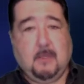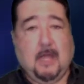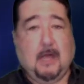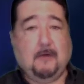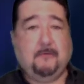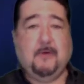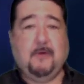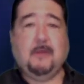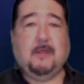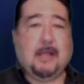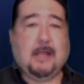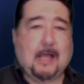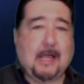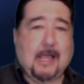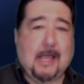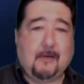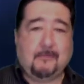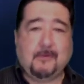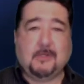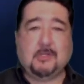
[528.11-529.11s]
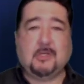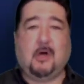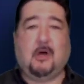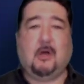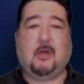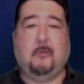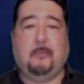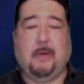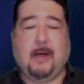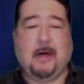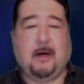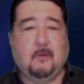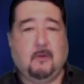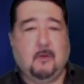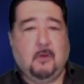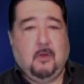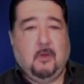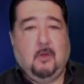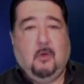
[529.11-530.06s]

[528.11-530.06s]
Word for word: I feel like I have to talk about